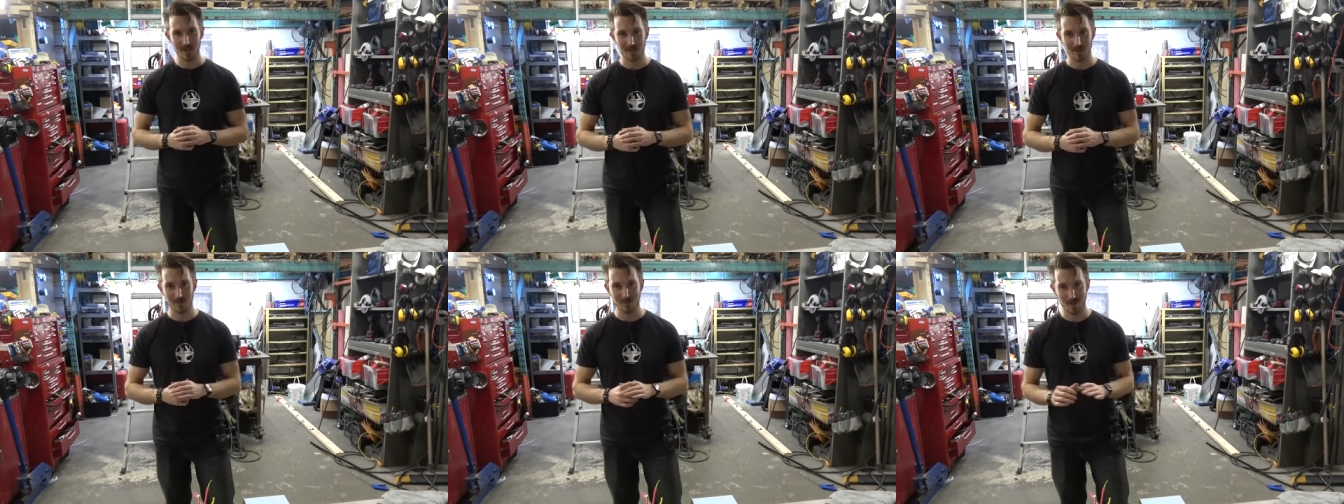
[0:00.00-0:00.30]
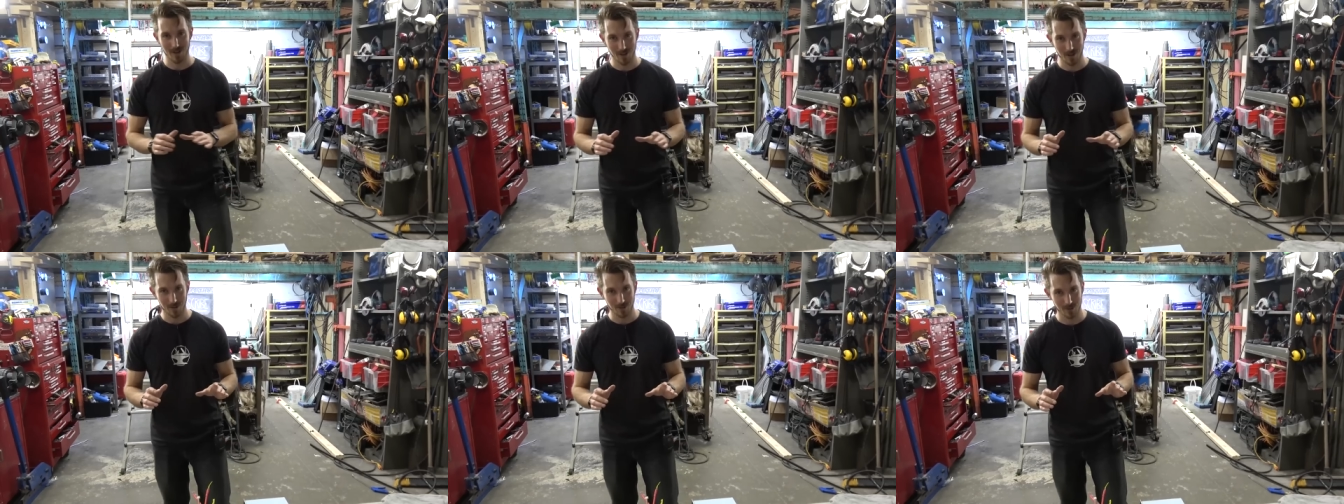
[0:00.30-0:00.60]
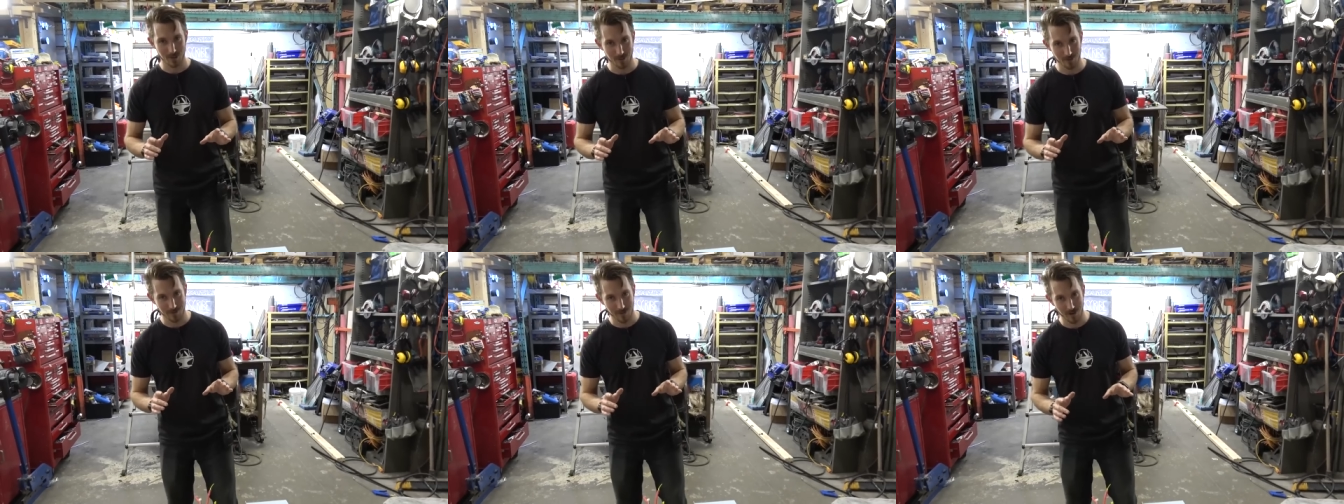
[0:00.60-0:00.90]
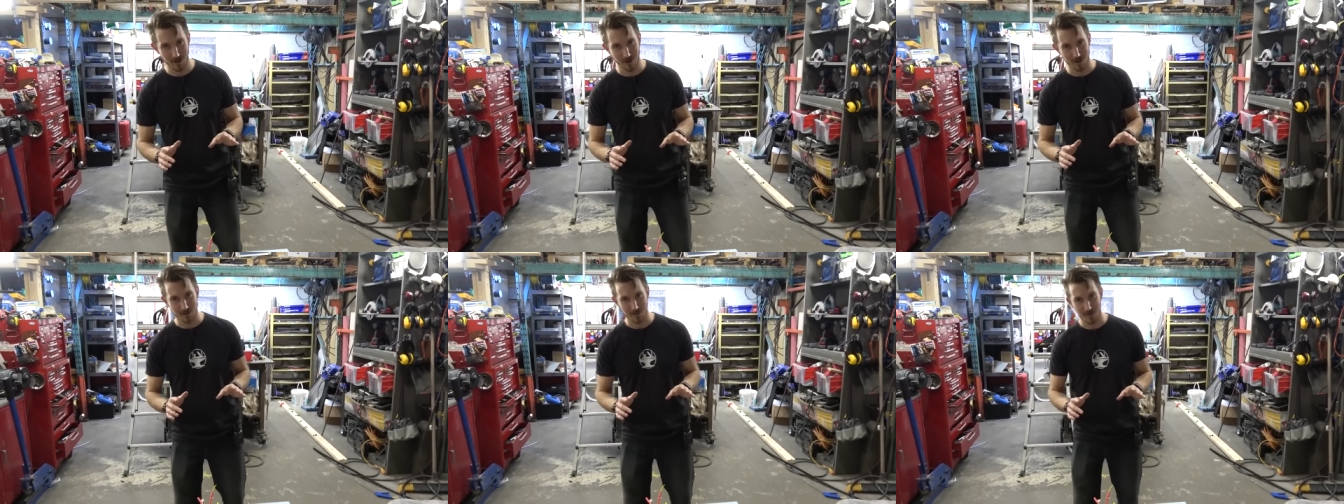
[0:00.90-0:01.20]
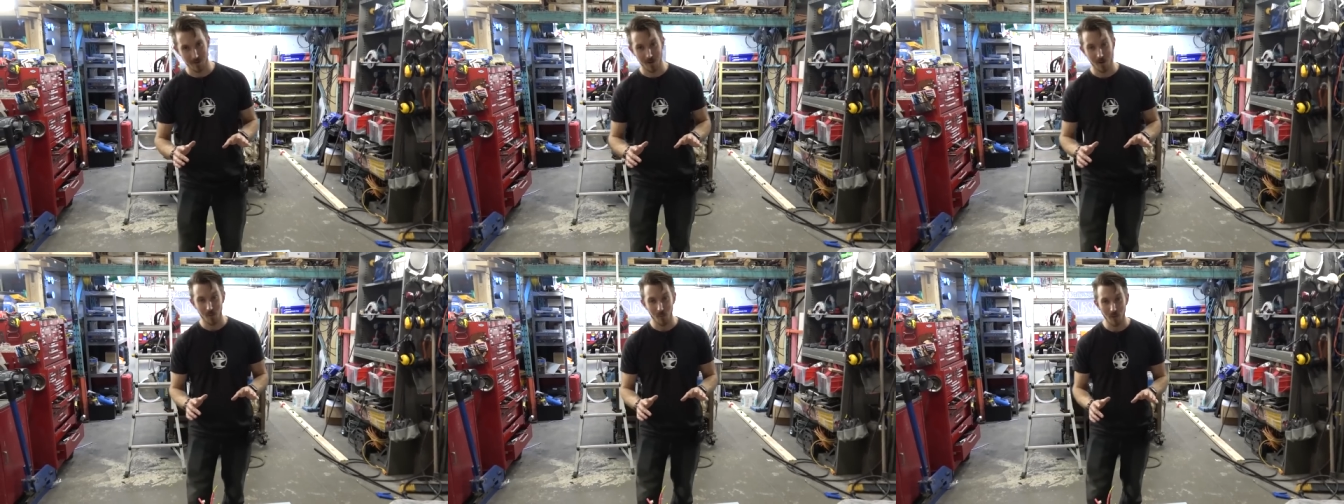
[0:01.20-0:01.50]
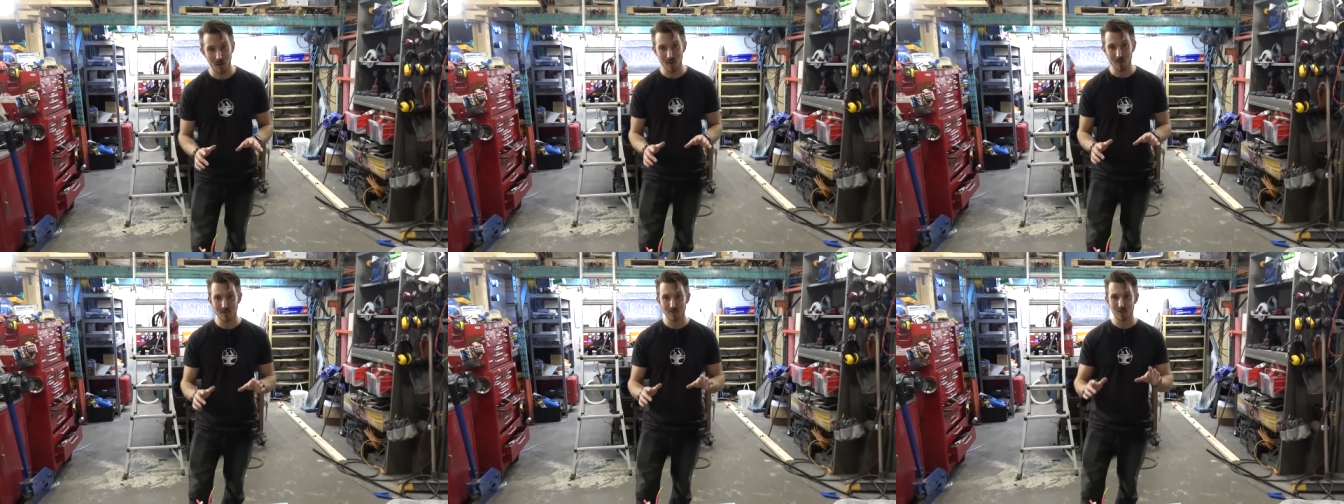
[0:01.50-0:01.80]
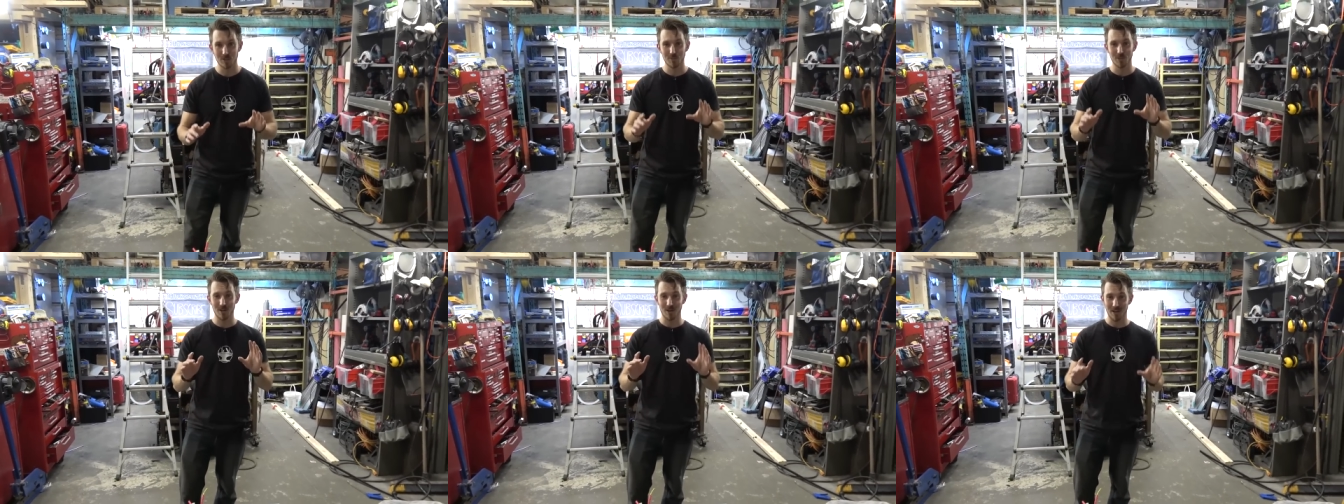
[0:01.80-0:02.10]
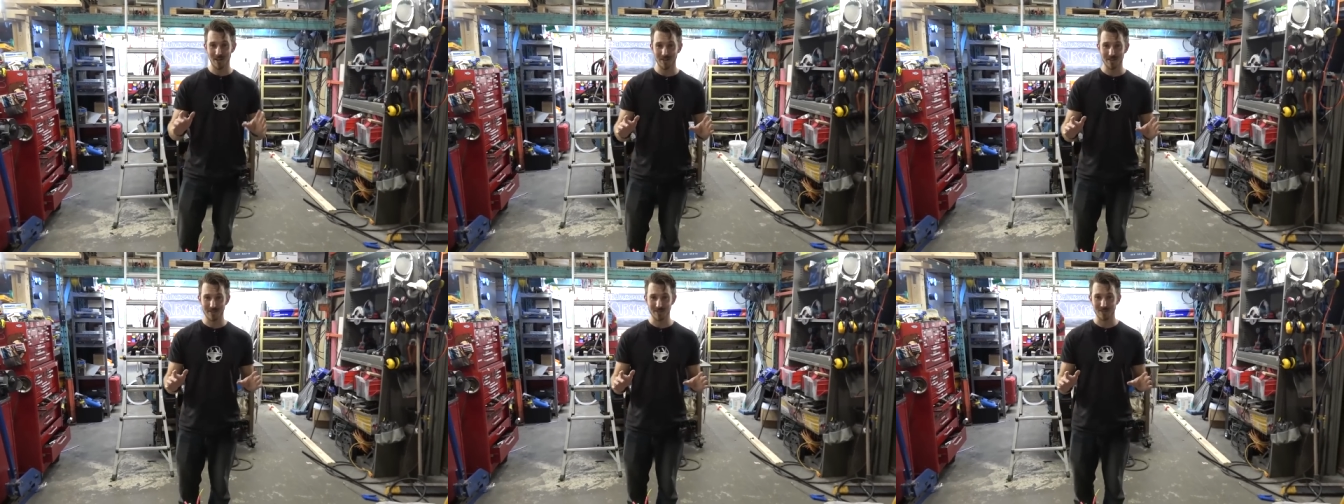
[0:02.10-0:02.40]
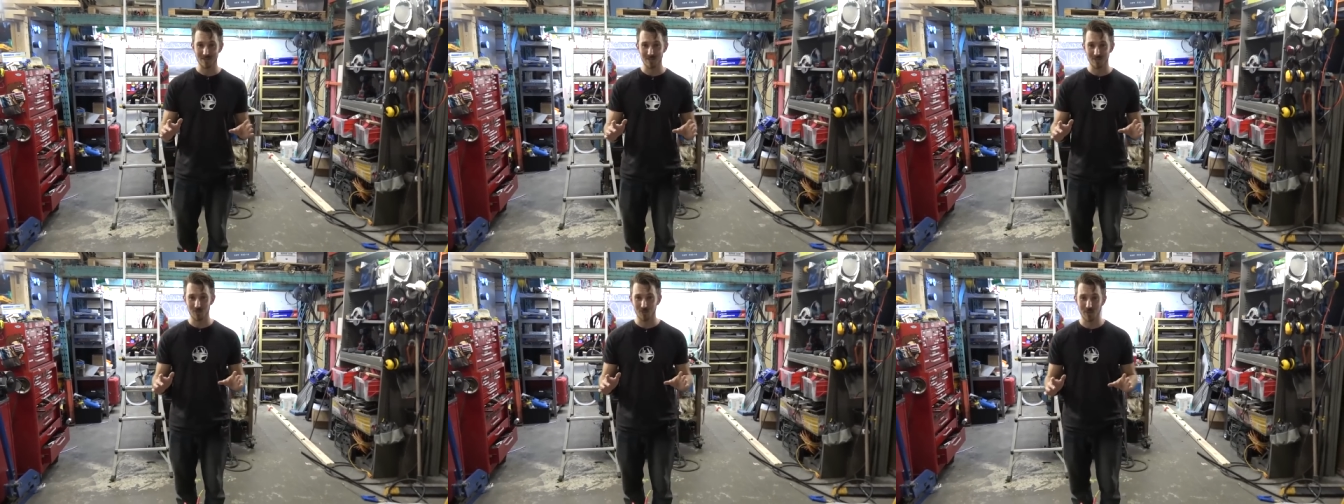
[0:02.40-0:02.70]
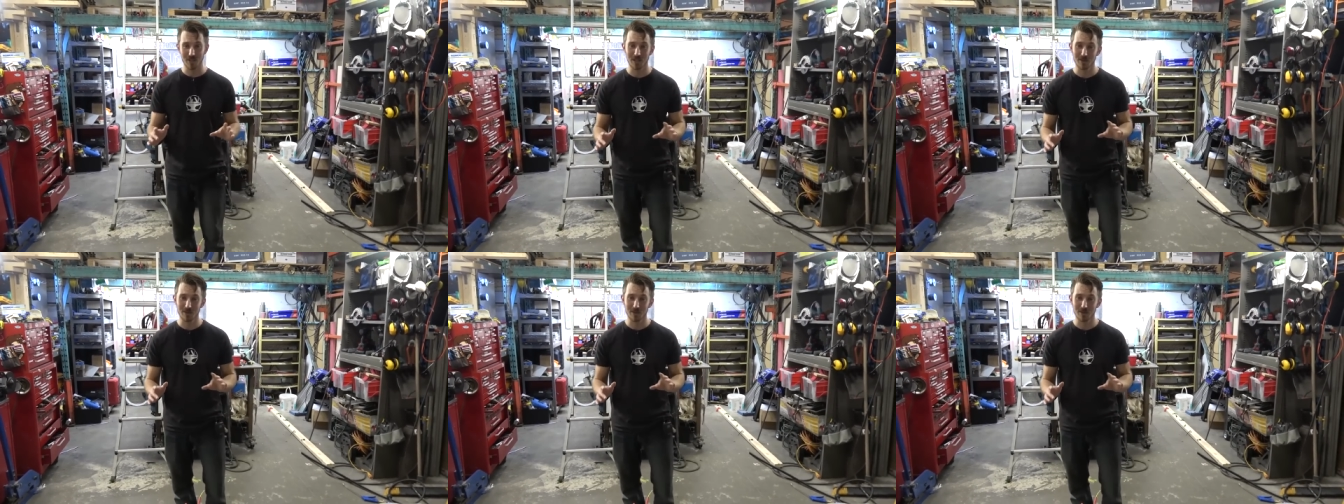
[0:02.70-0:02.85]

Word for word: in this video so far. Well, to be honest, we